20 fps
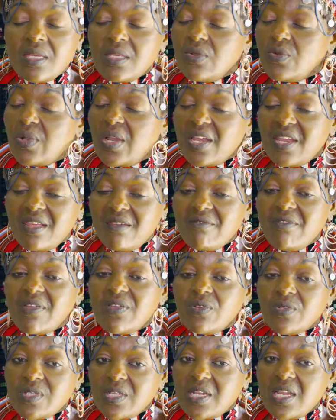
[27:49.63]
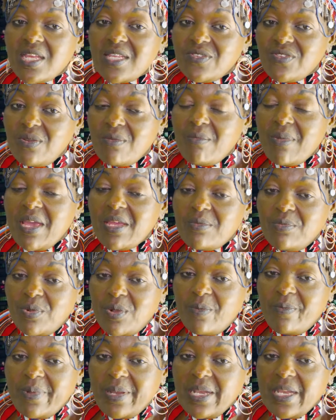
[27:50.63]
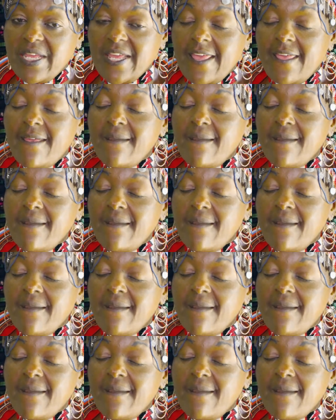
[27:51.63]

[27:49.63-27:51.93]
you will never utilize your mind properly.